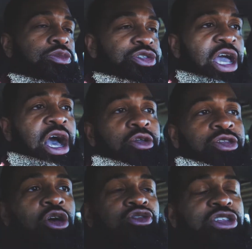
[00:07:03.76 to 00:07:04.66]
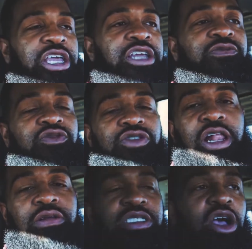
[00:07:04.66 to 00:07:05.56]
Y'all know the interview
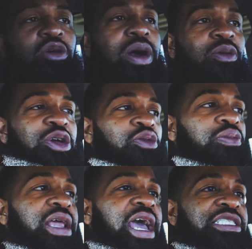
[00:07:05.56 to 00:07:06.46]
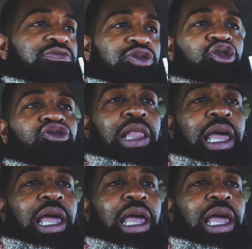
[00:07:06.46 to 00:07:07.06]
that I'm talking about when old buddy asked him, do you